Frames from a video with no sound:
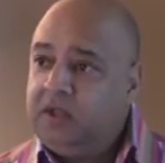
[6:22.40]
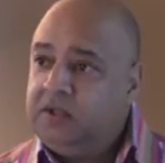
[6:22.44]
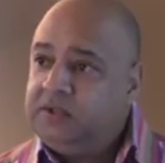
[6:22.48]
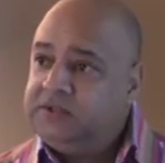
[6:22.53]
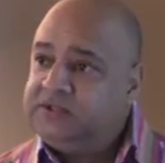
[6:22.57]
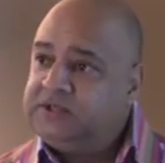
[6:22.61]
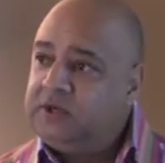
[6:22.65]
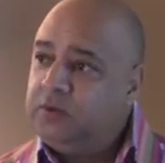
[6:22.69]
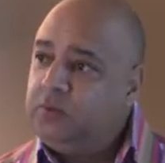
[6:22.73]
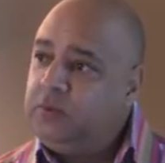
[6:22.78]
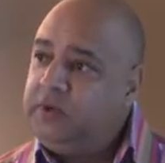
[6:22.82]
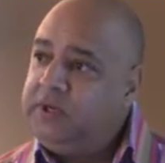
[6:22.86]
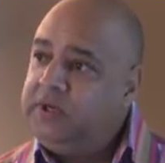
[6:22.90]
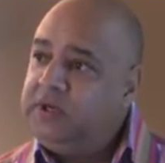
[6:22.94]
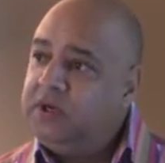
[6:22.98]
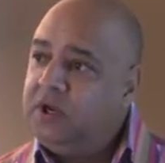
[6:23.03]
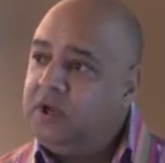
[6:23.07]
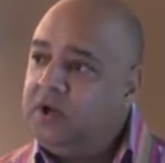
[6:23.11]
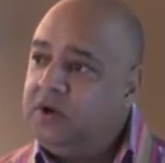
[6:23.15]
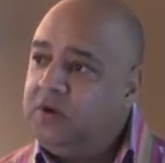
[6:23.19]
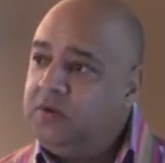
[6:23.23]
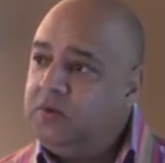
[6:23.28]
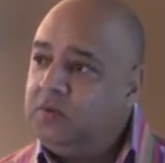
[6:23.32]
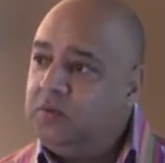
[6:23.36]
so we
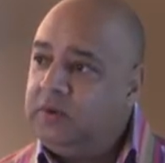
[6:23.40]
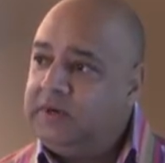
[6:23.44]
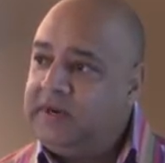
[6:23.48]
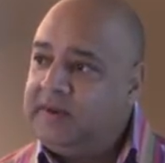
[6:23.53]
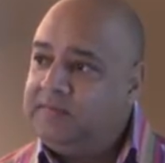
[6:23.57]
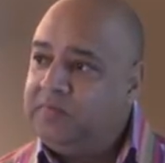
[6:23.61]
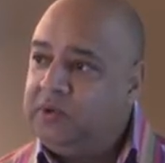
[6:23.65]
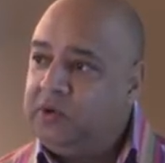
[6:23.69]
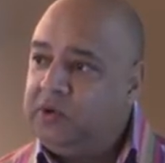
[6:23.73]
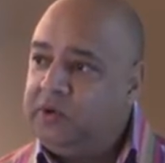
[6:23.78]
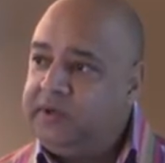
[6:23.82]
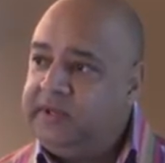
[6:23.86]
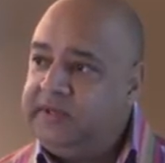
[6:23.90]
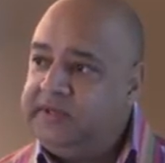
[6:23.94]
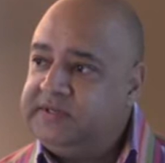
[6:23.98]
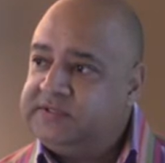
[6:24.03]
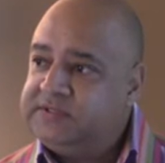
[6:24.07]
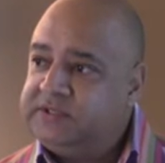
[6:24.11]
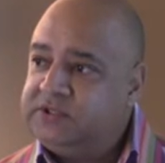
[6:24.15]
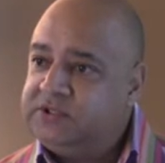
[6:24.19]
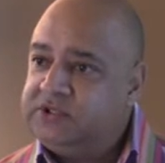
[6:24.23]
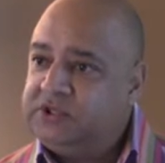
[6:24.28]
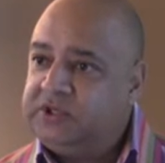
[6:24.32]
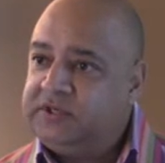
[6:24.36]
know what
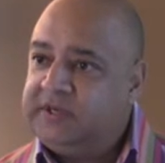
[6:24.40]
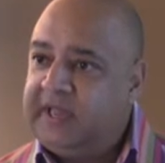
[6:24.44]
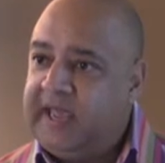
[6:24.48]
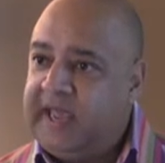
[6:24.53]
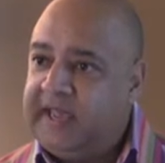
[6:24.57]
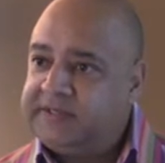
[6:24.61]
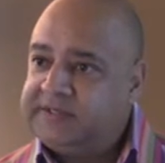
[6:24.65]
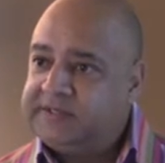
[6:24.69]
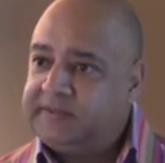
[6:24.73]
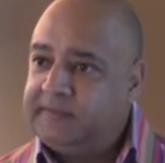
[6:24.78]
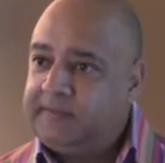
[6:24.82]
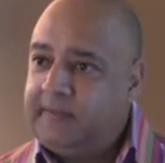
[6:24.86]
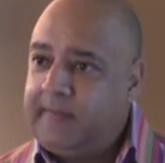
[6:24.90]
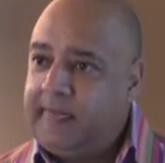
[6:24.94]
employees should get.